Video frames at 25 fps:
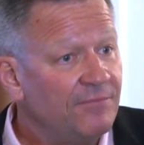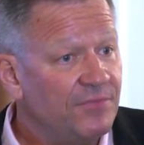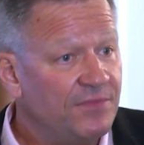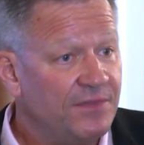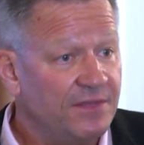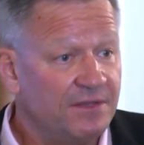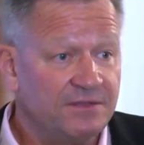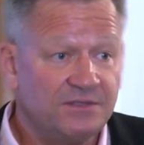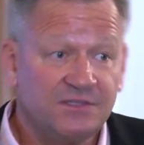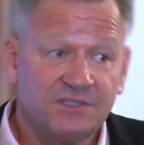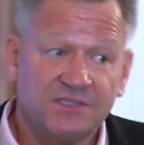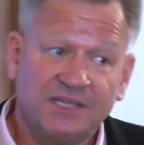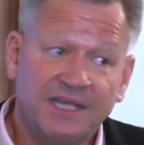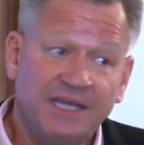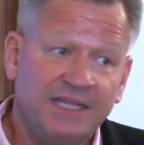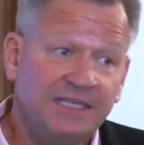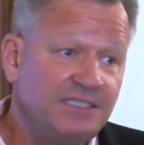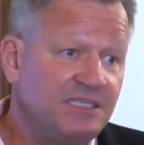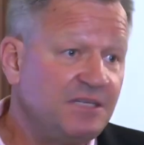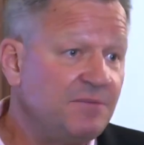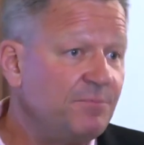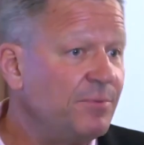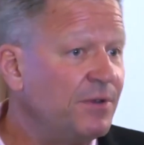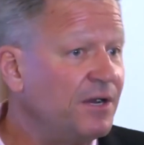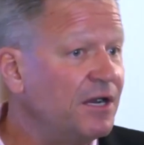The
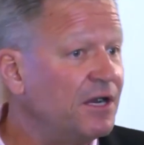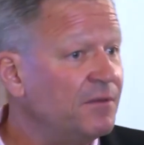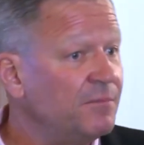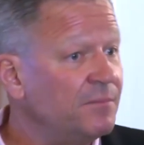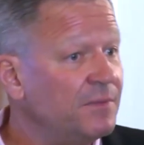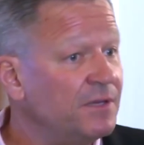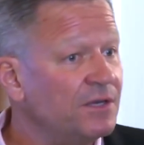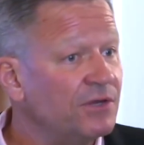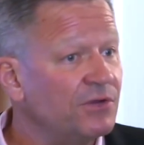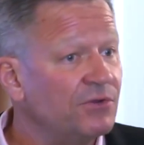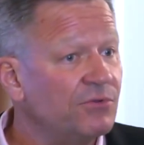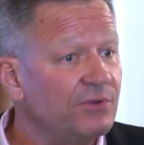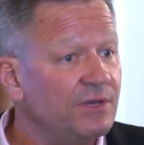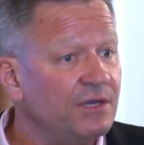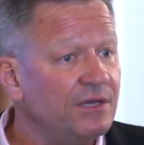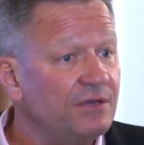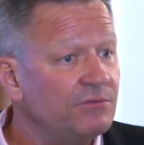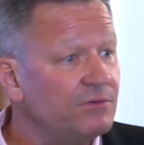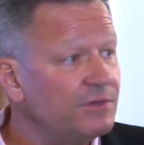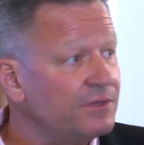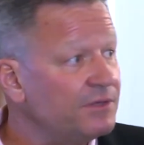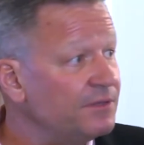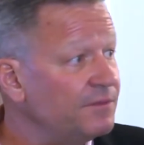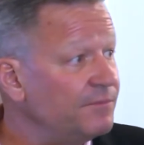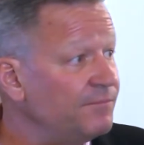State Department
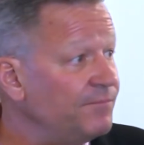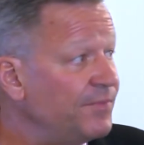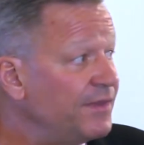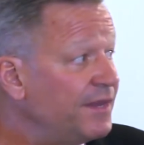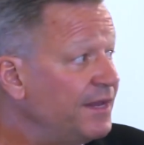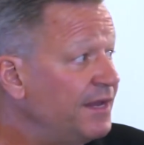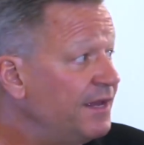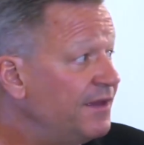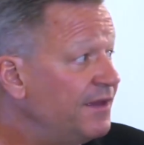agreed with them.